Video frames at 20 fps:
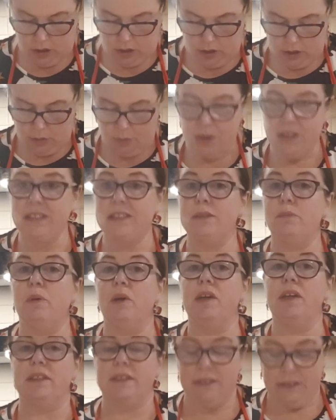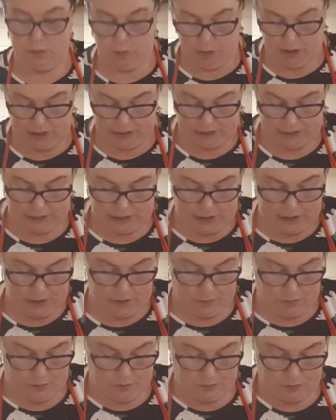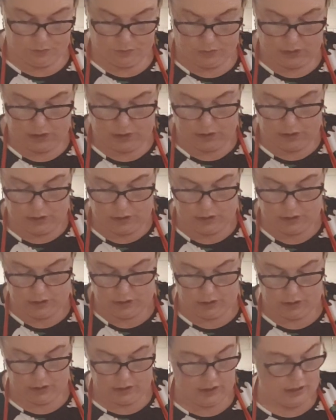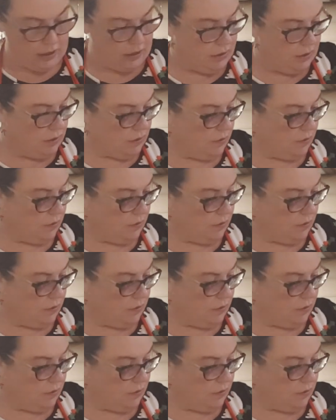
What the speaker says: The mixed spice is mixed in like that.